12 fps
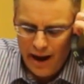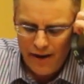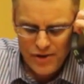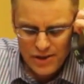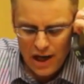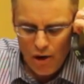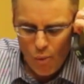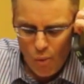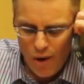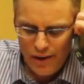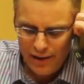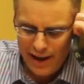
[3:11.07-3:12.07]
I've just got
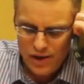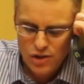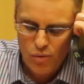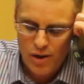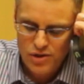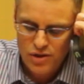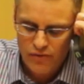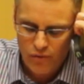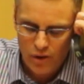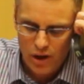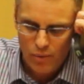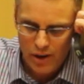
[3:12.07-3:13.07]
one last question
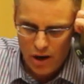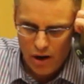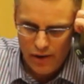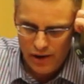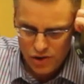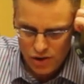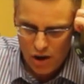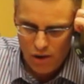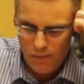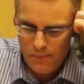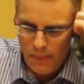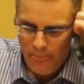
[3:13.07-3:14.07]
for you regarding
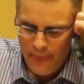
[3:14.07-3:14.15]
Joe,